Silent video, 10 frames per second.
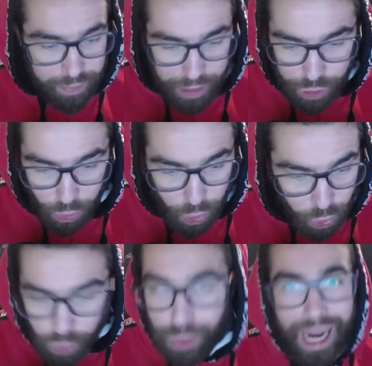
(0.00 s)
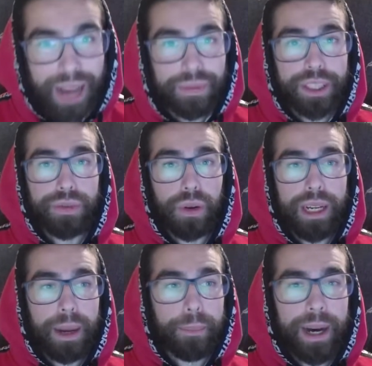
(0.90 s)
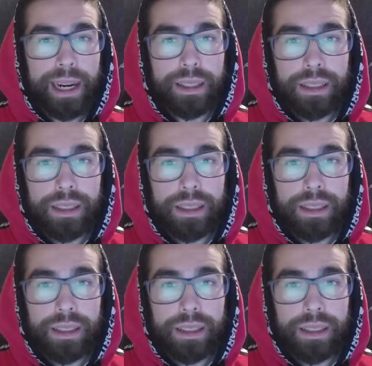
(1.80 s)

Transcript: your whole life is falling apart.